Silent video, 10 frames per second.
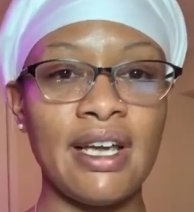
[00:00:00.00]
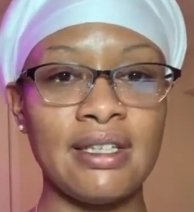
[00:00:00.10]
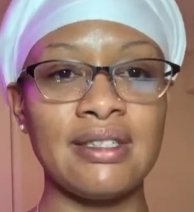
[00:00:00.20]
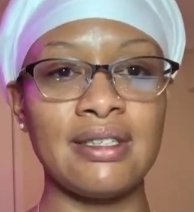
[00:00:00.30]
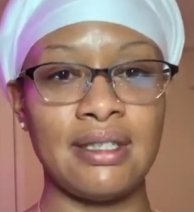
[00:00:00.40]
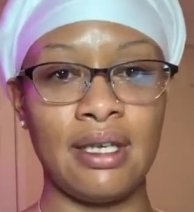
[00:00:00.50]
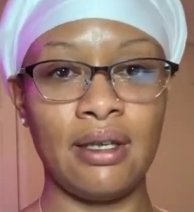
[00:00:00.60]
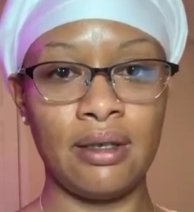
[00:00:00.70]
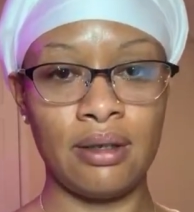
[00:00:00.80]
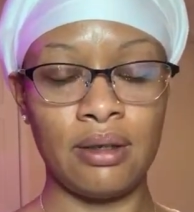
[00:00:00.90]
entity,
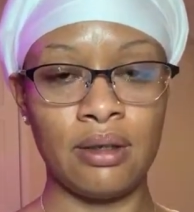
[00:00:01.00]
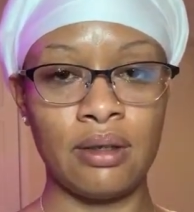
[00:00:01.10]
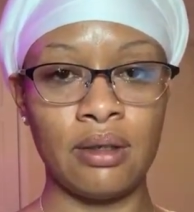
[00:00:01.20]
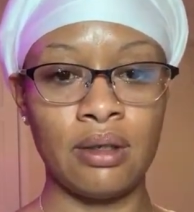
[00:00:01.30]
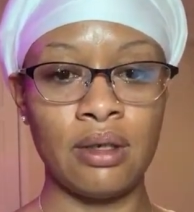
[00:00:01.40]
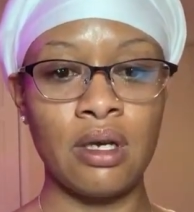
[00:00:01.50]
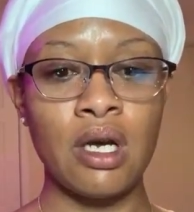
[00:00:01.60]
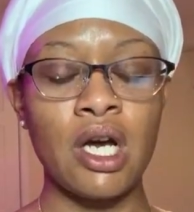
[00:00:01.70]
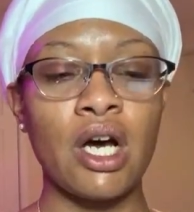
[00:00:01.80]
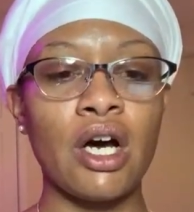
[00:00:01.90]

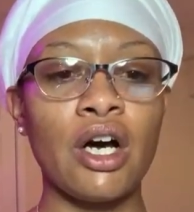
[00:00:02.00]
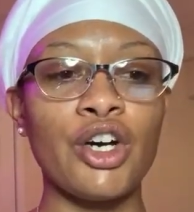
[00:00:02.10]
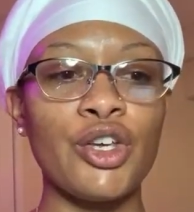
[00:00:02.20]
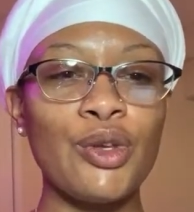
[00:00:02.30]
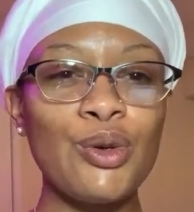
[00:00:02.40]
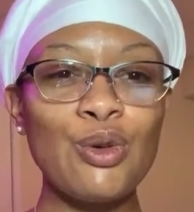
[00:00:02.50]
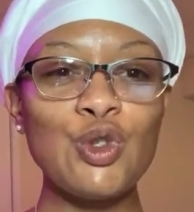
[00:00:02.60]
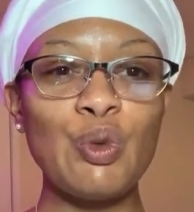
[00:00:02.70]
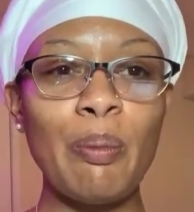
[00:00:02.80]
a huge